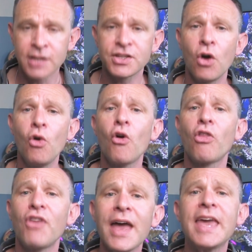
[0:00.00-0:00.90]
So
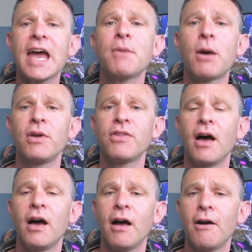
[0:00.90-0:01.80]
they came out with
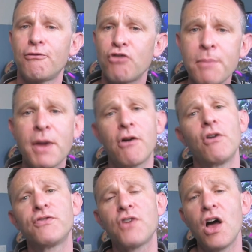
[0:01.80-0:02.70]
a free pair
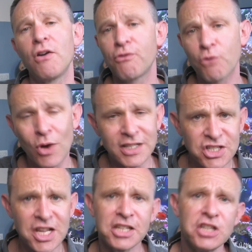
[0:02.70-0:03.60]
of quite
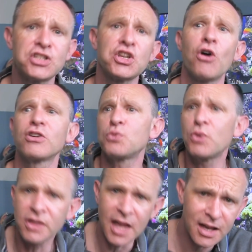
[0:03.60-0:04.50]
snazzy socks
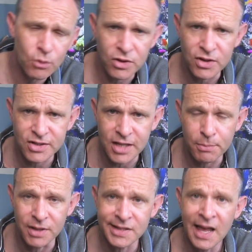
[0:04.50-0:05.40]
with the
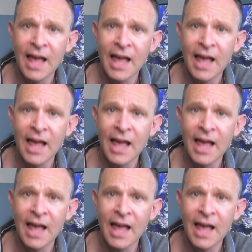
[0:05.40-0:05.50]
slippers,